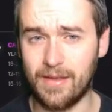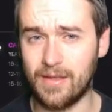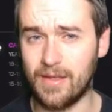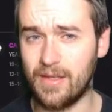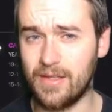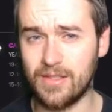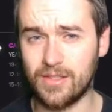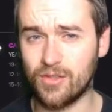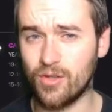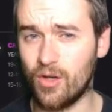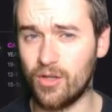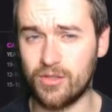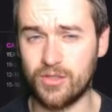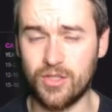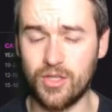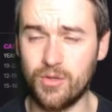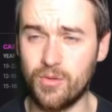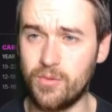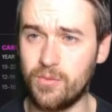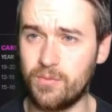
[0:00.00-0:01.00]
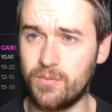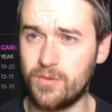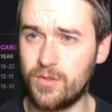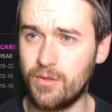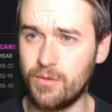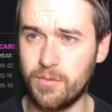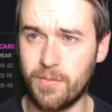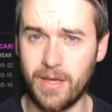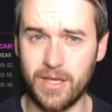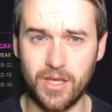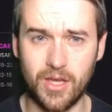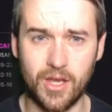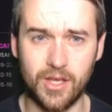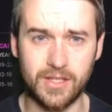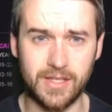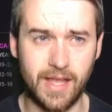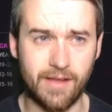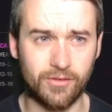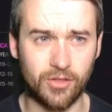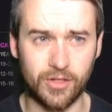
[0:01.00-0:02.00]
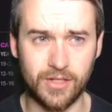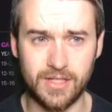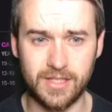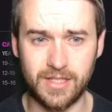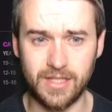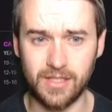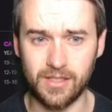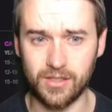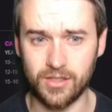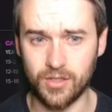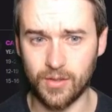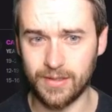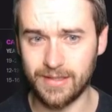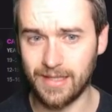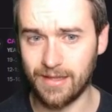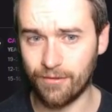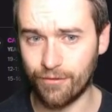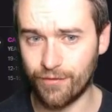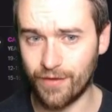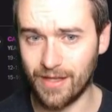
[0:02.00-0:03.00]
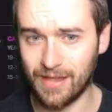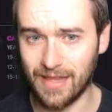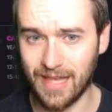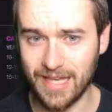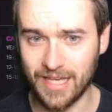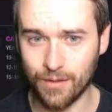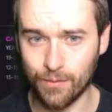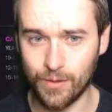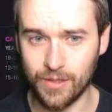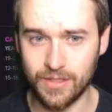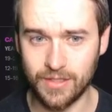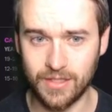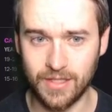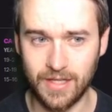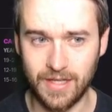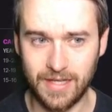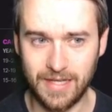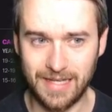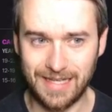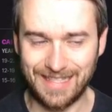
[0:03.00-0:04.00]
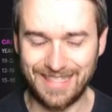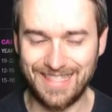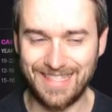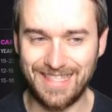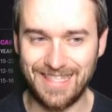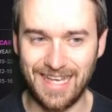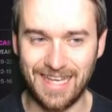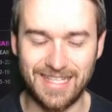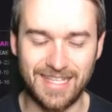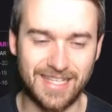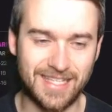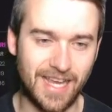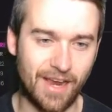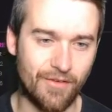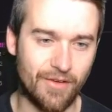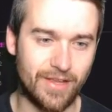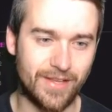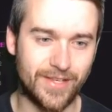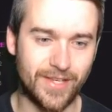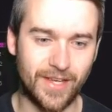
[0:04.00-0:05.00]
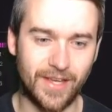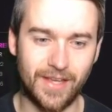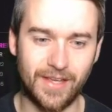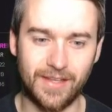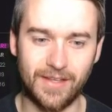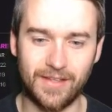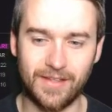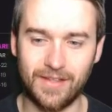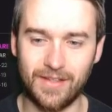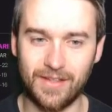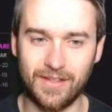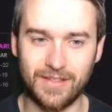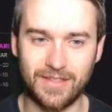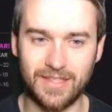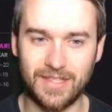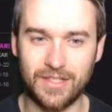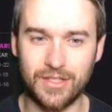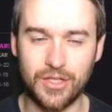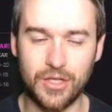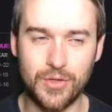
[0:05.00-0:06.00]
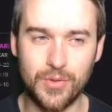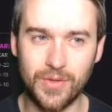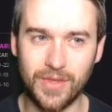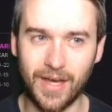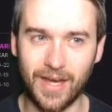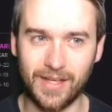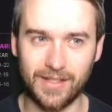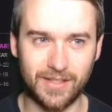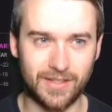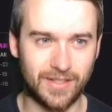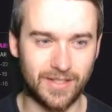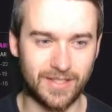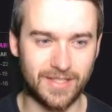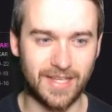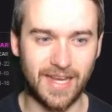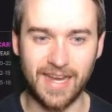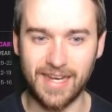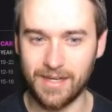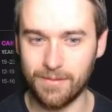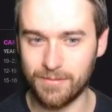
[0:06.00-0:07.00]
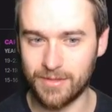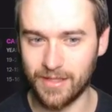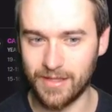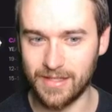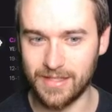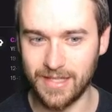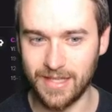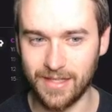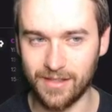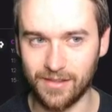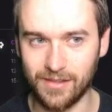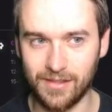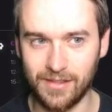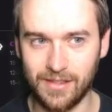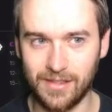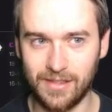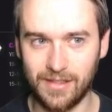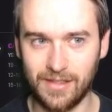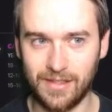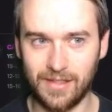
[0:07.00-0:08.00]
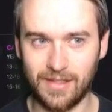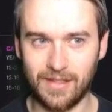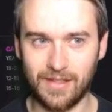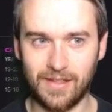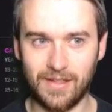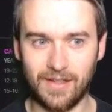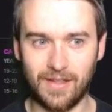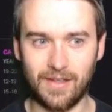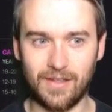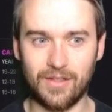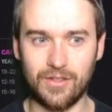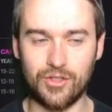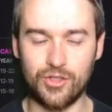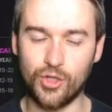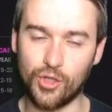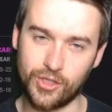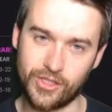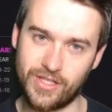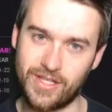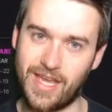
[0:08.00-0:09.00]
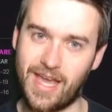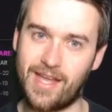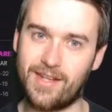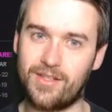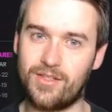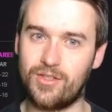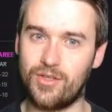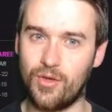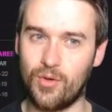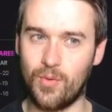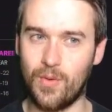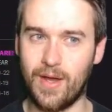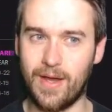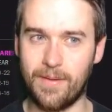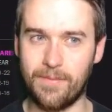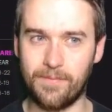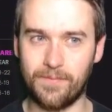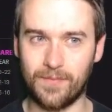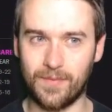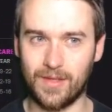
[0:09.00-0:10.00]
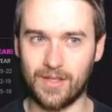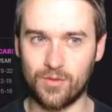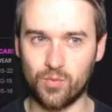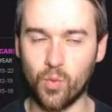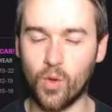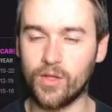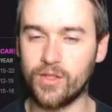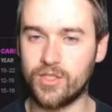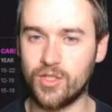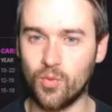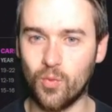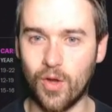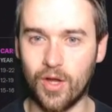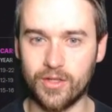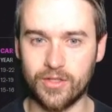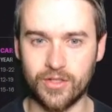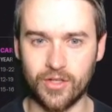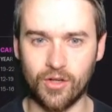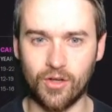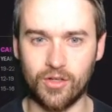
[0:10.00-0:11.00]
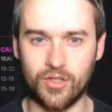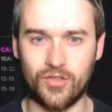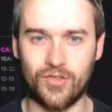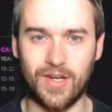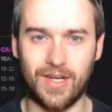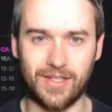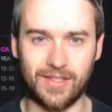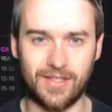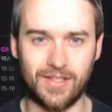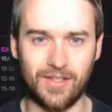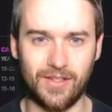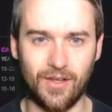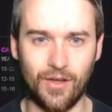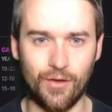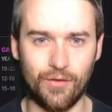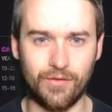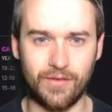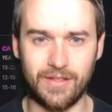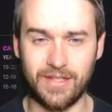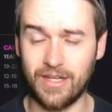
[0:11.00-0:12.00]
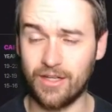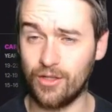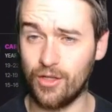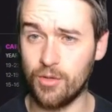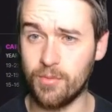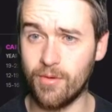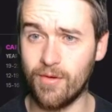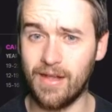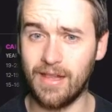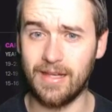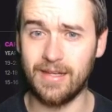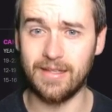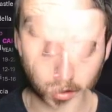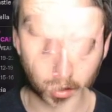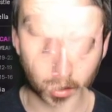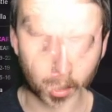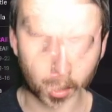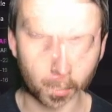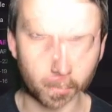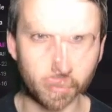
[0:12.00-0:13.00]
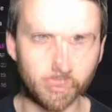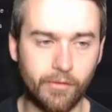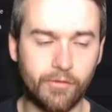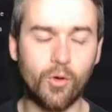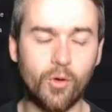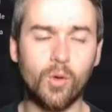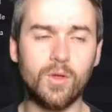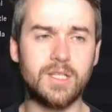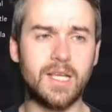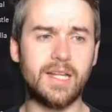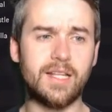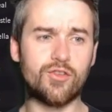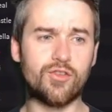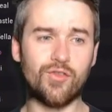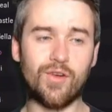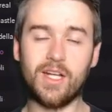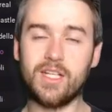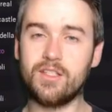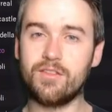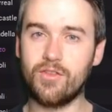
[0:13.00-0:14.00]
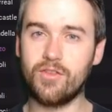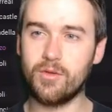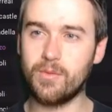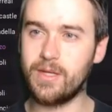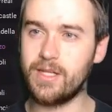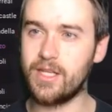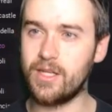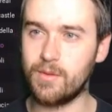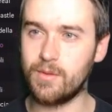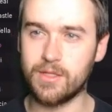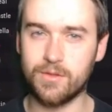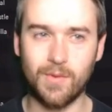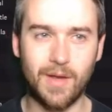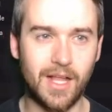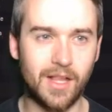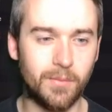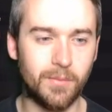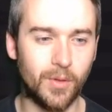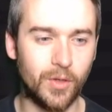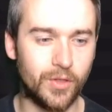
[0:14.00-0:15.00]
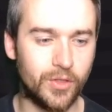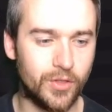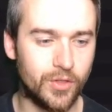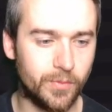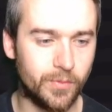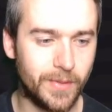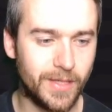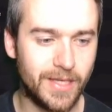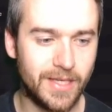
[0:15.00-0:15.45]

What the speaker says: He's got two and a bit years left on his deal, so I didn't feel like it was necessary to do that, to sign him to the deal just yet. So it's one to watch, the contract of Nicolo Barella. We've of course had a transfer window as well, but you'll